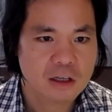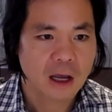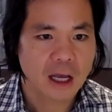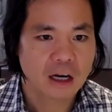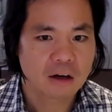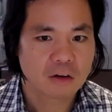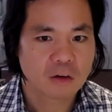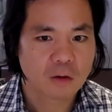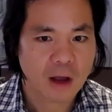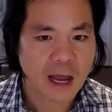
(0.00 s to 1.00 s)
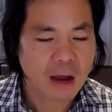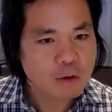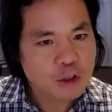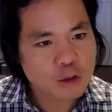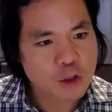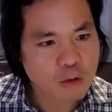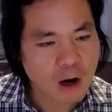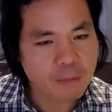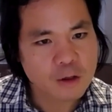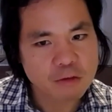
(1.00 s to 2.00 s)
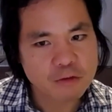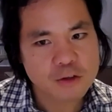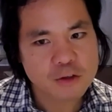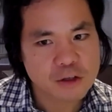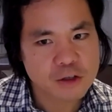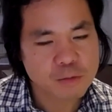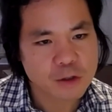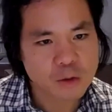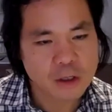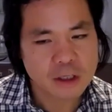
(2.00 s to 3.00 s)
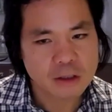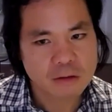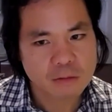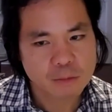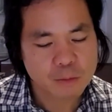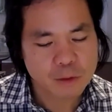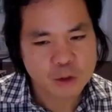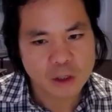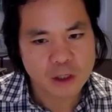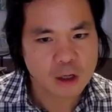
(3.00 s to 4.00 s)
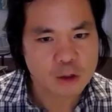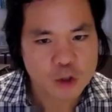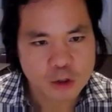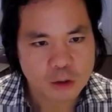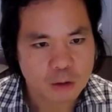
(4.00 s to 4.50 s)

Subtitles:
And how would you describe the differences between those two?